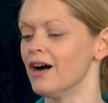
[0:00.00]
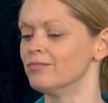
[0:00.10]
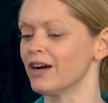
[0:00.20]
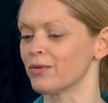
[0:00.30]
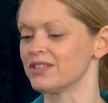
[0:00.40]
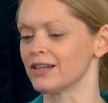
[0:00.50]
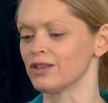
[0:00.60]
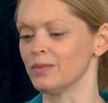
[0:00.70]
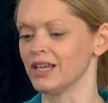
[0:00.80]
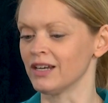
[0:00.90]
like we said at the
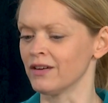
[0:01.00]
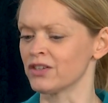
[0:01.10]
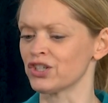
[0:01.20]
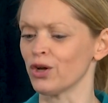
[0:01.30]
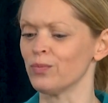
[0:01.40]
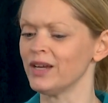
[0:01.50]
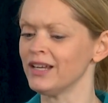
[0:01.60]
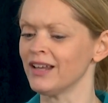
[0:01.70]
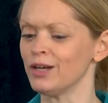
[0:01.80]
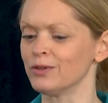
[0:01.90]
beginning of the show, being
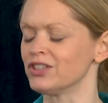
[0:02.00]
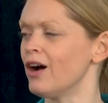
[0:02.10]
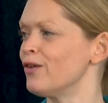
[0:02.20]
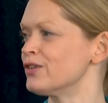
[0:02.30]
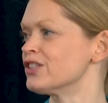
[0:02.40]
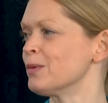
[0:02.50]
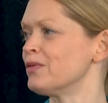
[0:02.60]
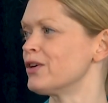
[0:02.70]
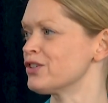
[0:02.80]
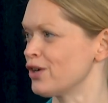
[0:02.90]
able to offer some of
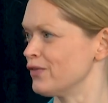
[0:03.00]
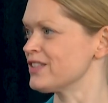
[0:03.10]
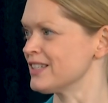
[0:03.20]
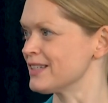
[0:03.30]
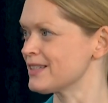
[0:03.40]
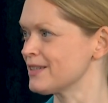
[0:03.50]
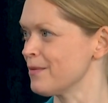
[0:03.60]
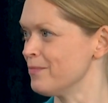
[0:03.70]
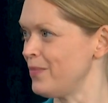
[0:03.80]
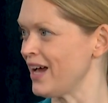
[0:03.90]
our services
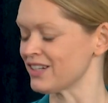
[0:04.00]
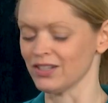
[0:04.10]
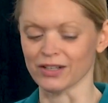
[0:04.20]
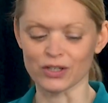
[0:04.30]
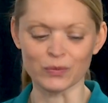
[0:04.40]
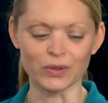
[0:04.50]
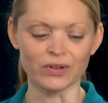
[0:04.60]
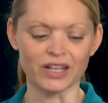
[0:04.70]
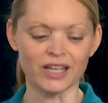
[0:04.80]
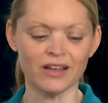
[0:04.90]
back to the
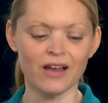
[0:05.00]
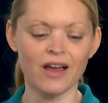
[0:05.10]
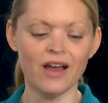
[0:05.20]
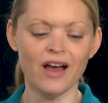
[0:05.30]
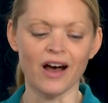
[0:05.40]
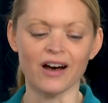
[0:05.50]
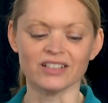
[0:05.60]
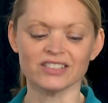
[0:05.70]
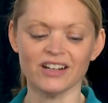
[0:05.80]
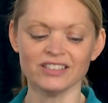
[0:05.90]
community.
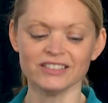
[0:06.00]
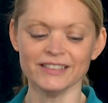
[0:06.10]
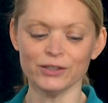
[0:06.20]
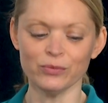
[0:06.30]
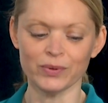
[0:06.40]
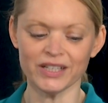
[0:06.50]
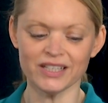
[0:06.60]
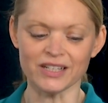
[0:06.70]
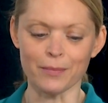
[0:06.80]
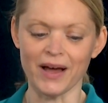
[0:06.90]
Let's talk a little
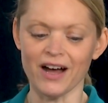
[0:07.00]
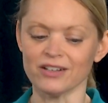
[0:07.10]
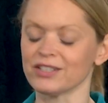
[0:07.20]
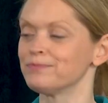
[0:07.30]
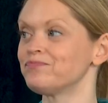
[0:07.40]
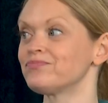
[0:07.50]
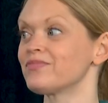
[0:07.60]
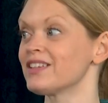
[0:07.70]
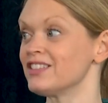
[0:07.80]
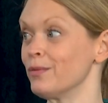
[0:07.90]
bit about
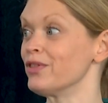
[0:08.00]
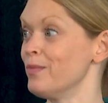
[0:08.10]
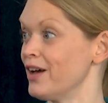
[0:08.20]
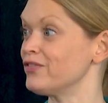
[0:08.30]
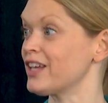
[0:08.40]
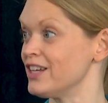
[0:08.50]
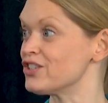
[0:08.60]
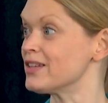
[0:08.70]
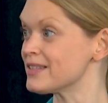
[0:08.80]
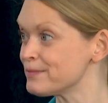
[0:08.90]
some of the
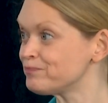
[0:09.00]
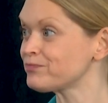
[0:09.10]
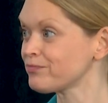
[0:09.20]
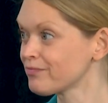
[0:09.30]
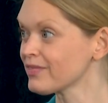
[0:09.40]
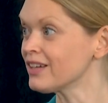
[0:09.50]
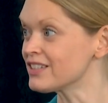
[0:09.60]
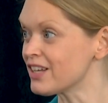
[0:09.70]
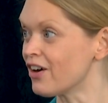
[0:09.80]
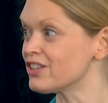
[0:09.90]
modifications, because
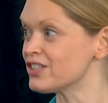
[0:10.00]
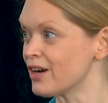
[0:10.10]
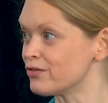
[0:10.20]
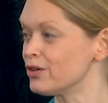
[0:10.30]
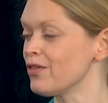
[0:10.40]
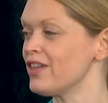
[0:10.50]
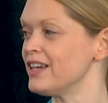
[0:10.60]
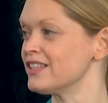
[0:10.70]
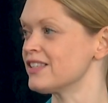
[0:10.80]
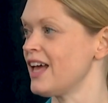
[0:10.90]
there are several
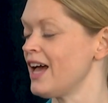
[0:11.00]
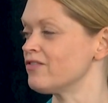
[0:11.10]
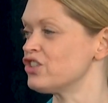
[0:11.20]
things that have